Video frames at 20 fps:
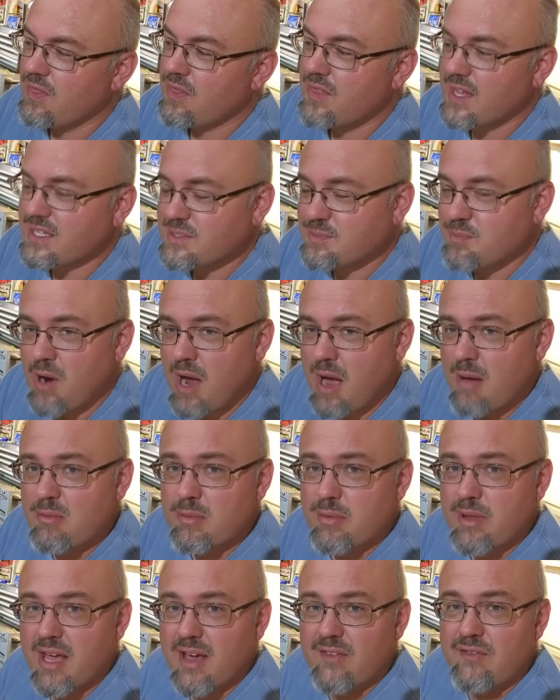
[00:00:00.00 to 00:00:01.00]
that's
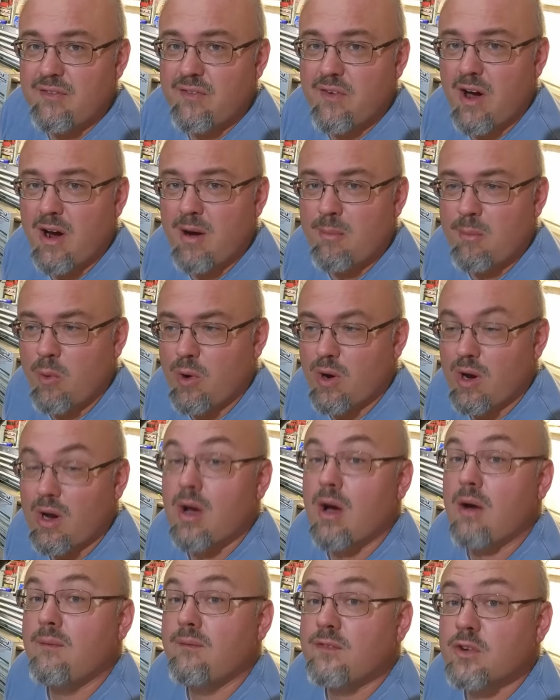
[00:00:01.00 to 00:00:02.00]
probably a far more
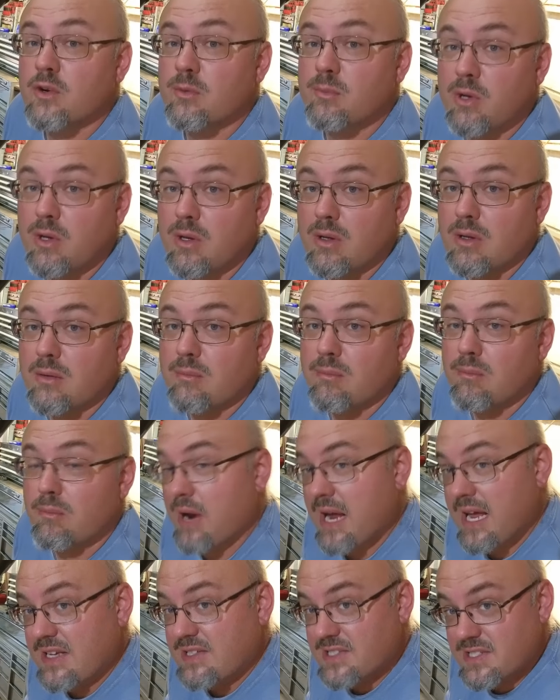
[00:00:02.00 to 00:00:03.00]
comfortable
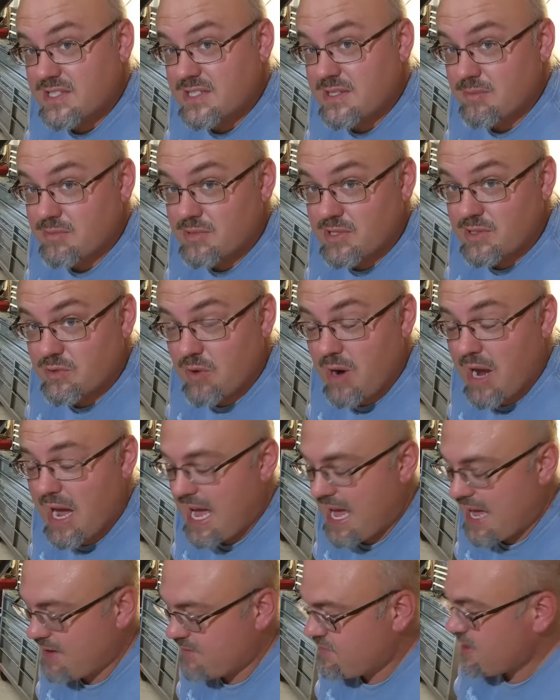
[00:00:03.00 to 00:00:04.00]
brake system to
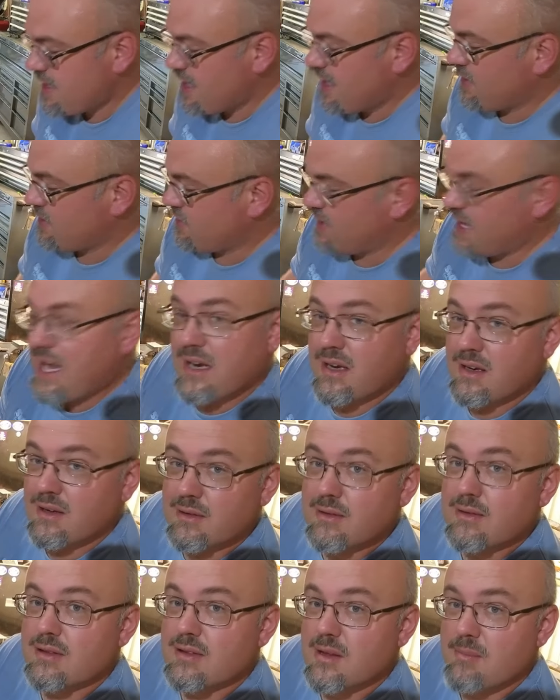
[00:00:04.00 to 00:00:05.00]
drive than
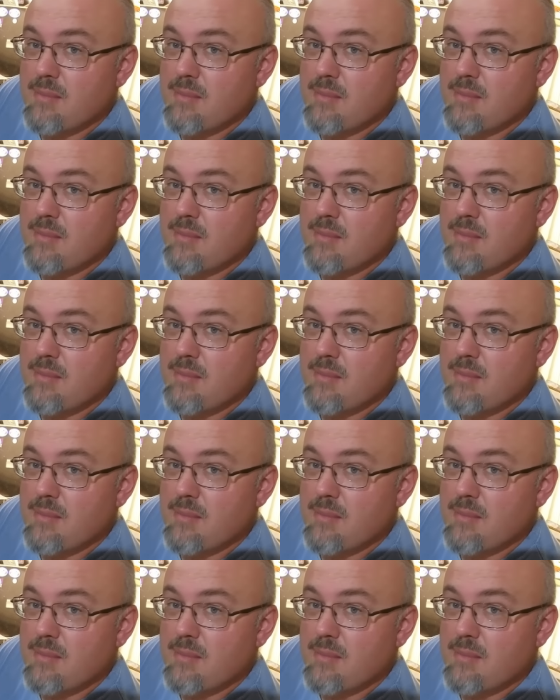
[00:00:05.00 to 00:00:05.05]
the